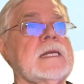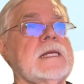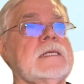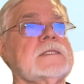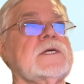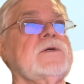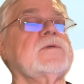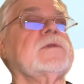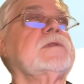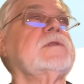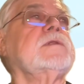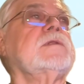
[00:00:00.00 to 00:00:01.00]
So
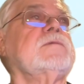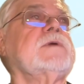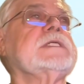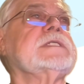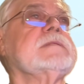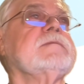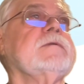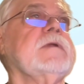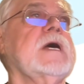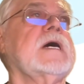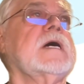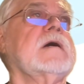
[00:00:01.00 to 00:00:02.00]
the reason
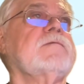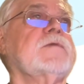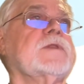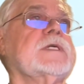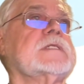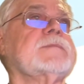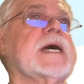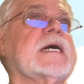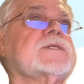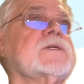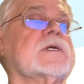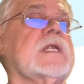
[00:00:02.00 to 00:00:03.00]
for these
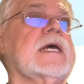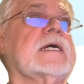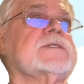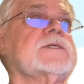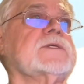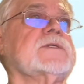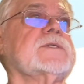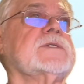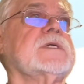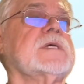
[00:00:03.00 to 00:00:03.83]
master classes,